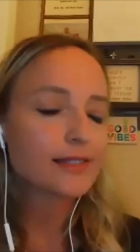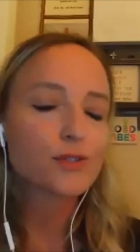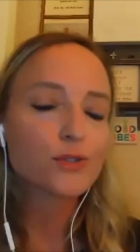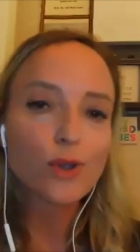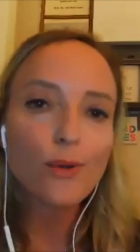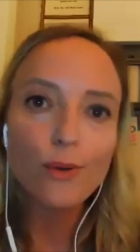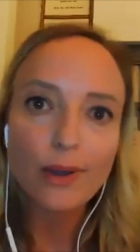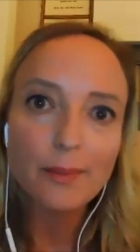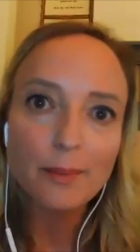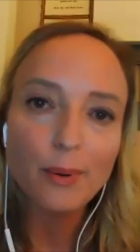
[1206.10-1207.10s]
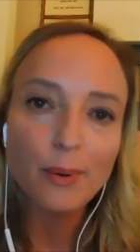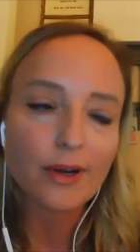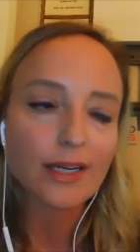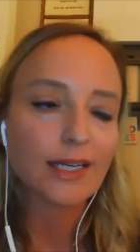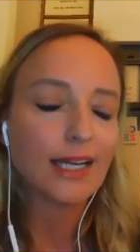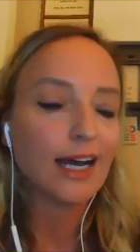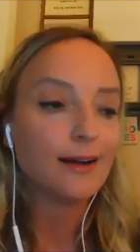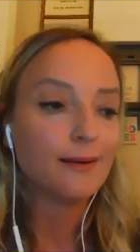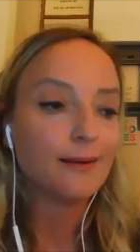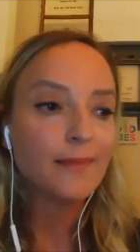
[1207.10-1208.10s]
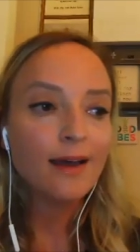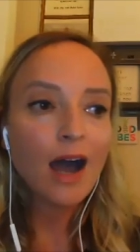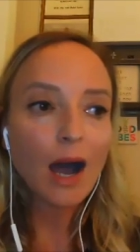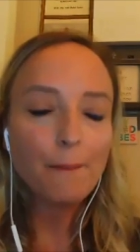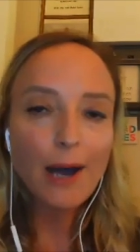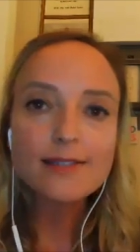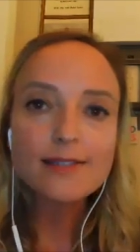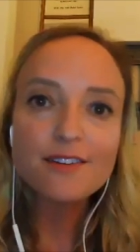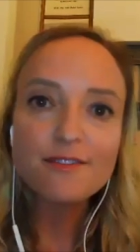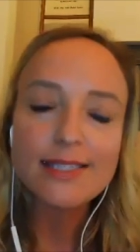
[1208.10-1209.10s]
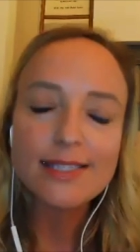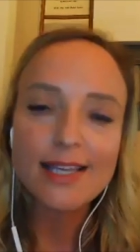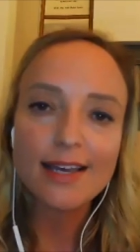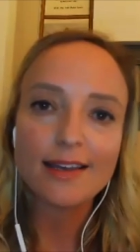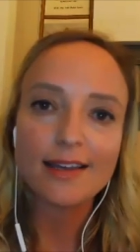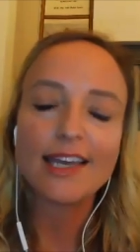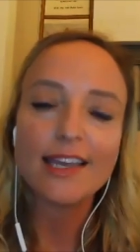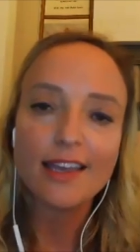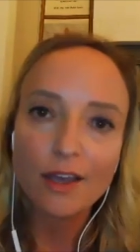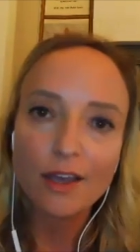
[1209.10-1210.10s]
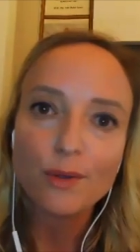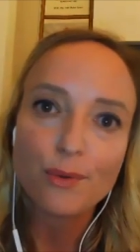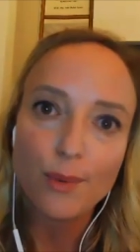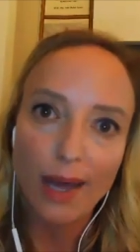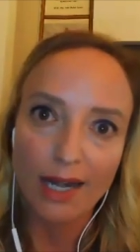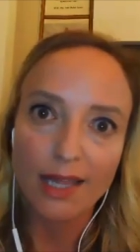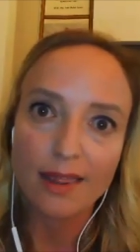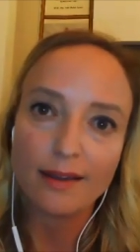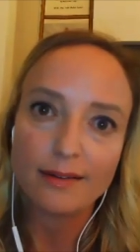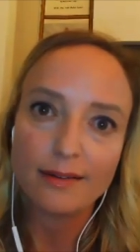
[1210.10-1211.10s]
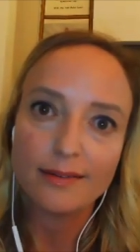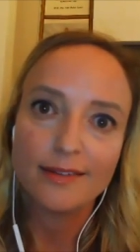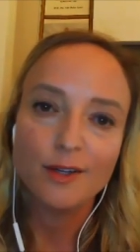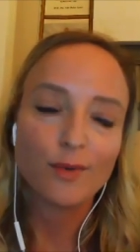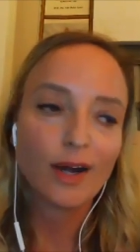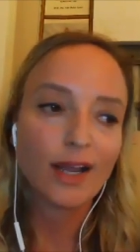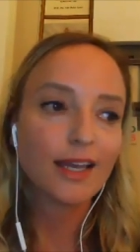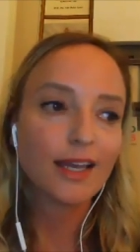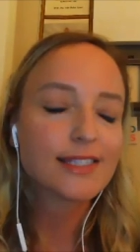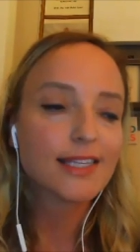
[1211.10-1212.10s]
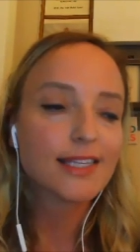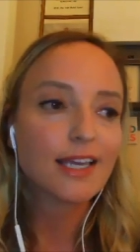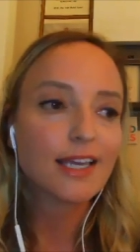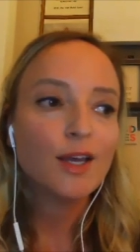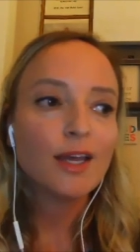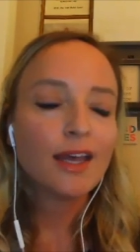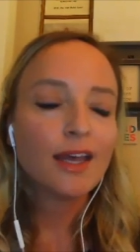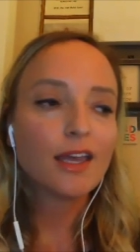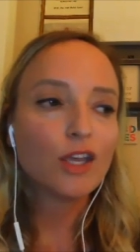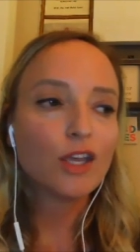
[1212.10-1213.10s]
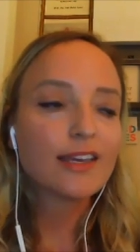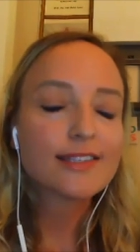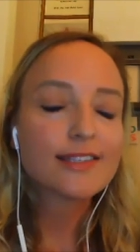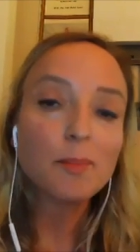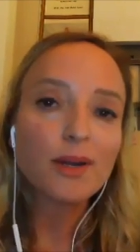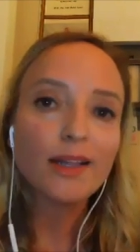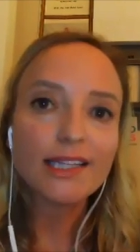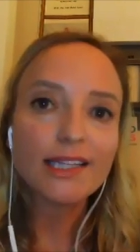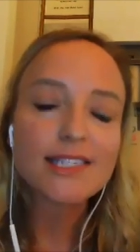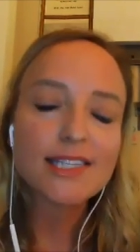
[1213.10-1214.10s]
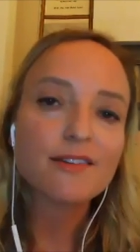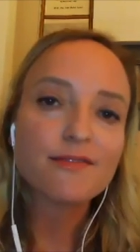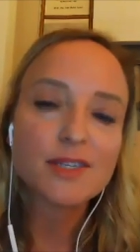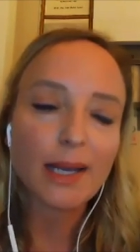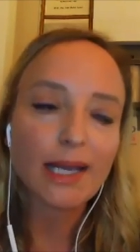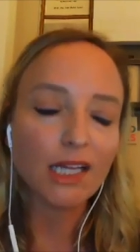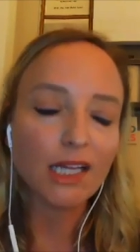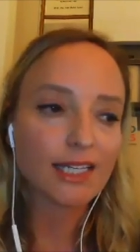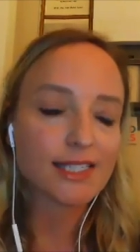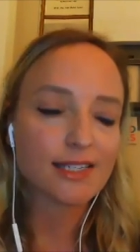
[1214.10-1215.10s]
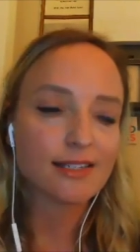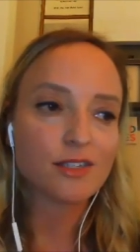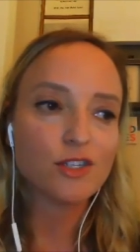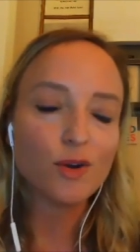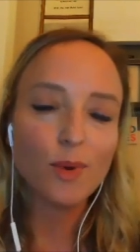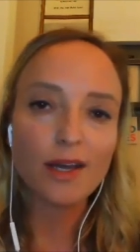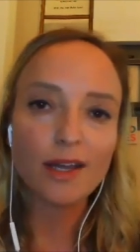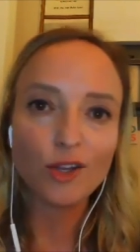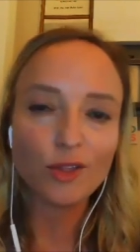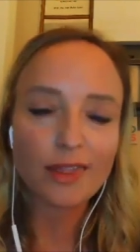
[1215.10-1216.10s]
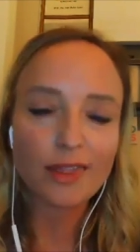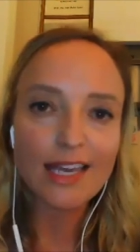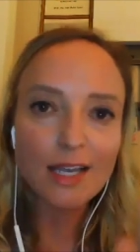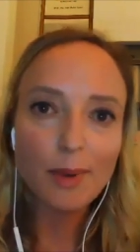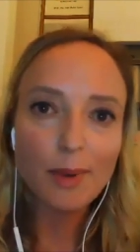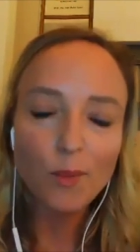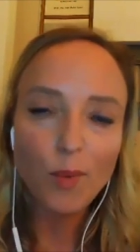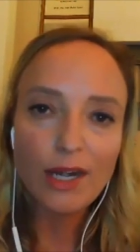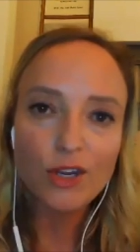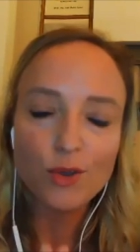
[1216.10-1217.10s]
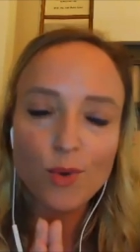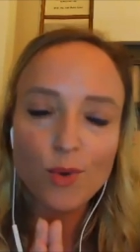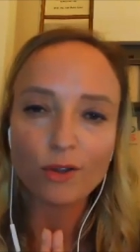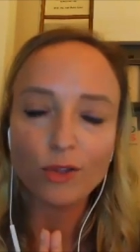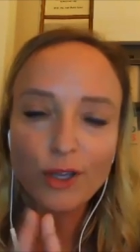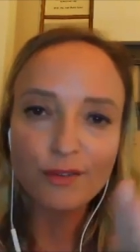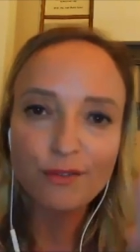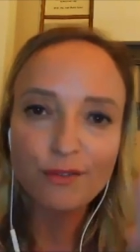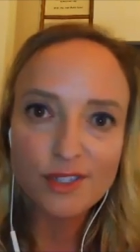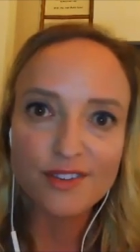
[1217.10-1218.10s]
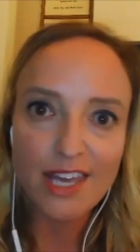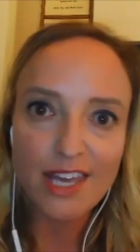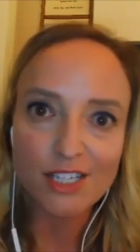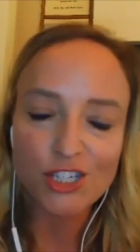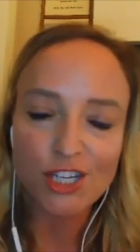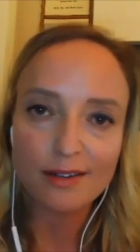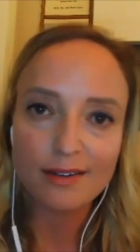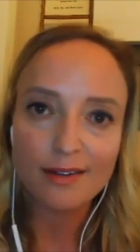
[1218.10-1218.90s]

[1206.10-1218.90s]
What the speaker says: so important. A positive mindset can get you through anything, right? It's like the example I like to give to my clients is, you know what? Think about when you are looking forward to vacation.